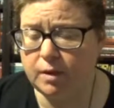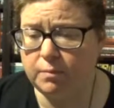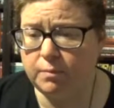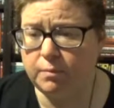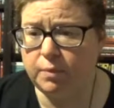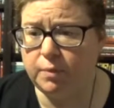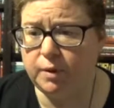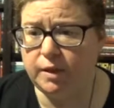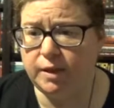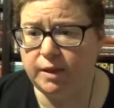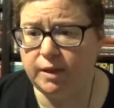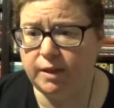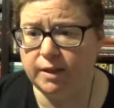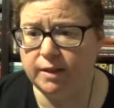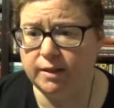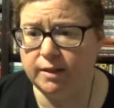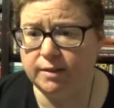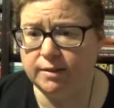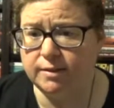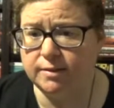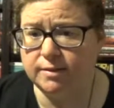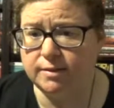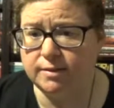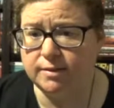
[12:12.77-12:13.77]
But it
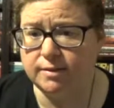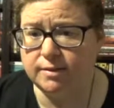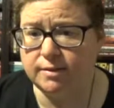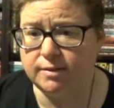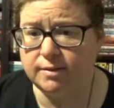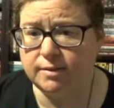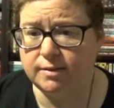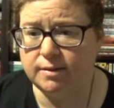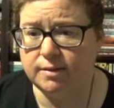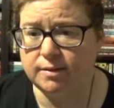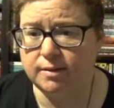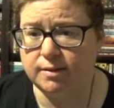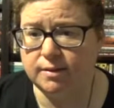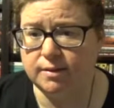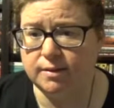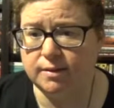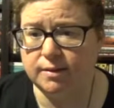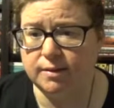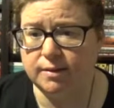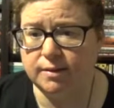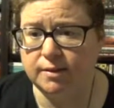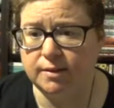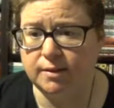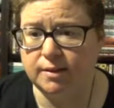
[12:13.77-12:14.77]
is
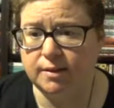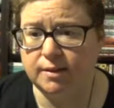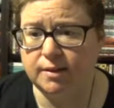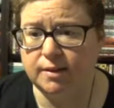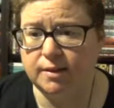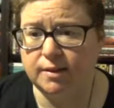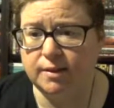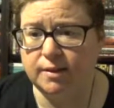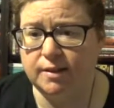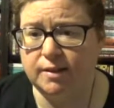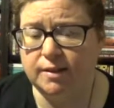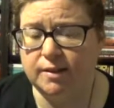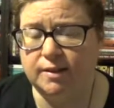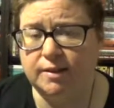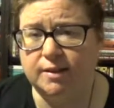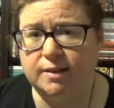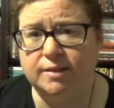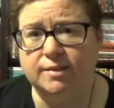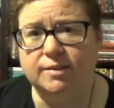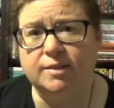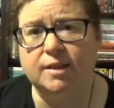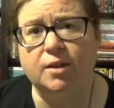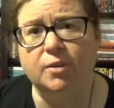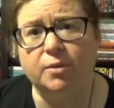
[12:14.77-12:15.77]

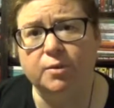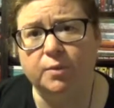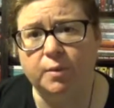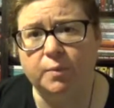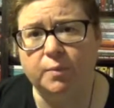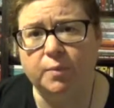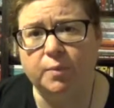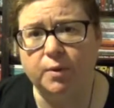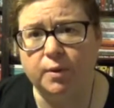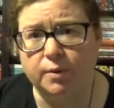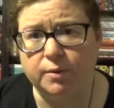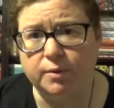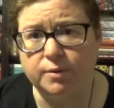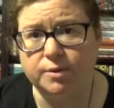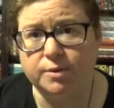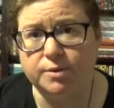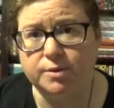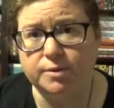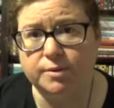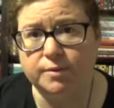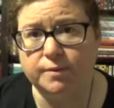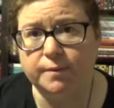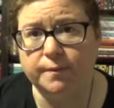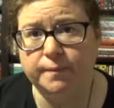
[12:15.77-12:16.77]
this other
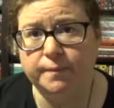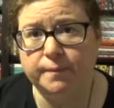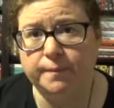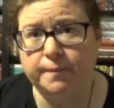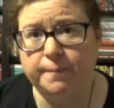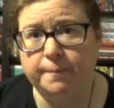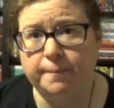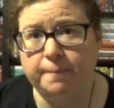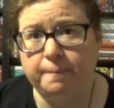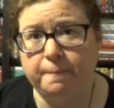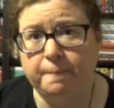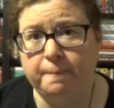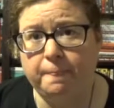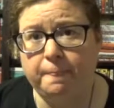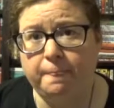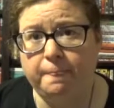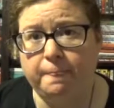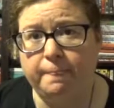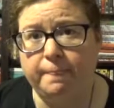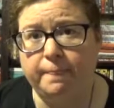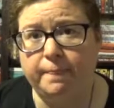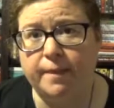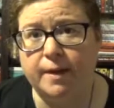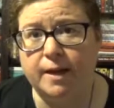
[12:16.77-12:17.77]
approach
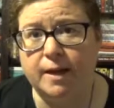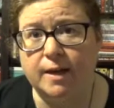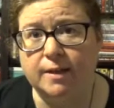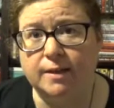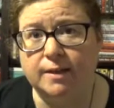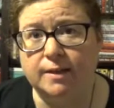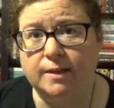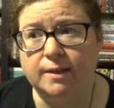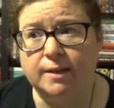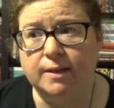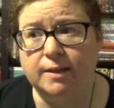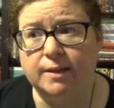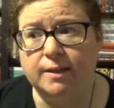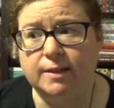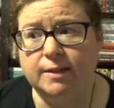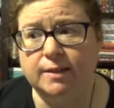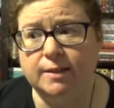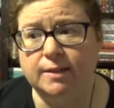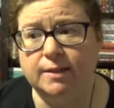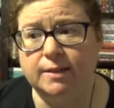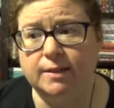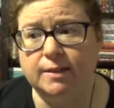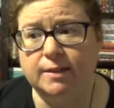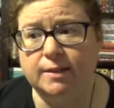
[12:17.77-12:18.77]
that
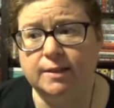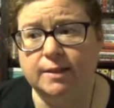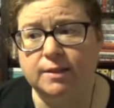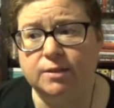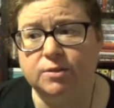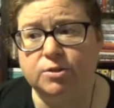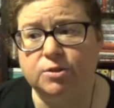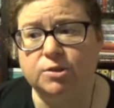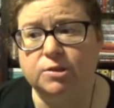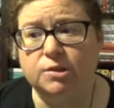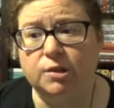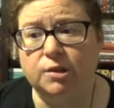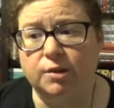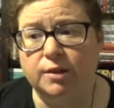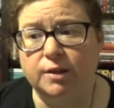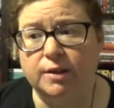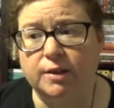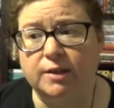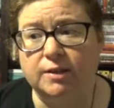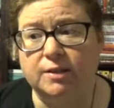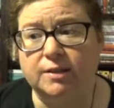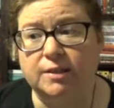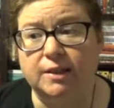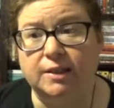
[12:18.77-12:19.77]
is starting
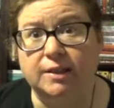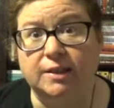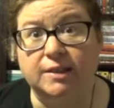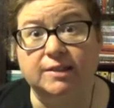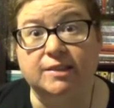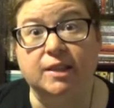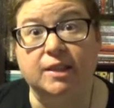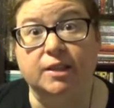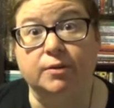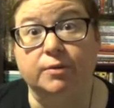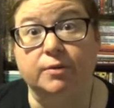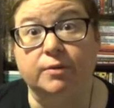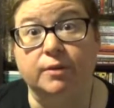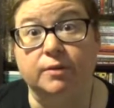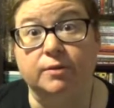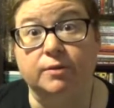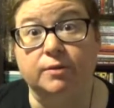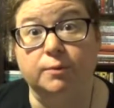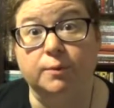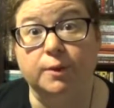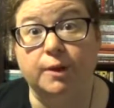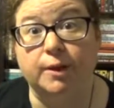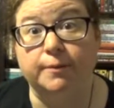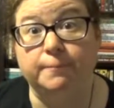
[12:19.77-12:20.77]
to kind of tear things
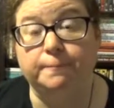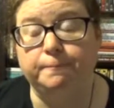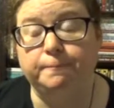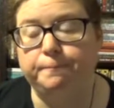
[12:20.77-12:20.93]
away.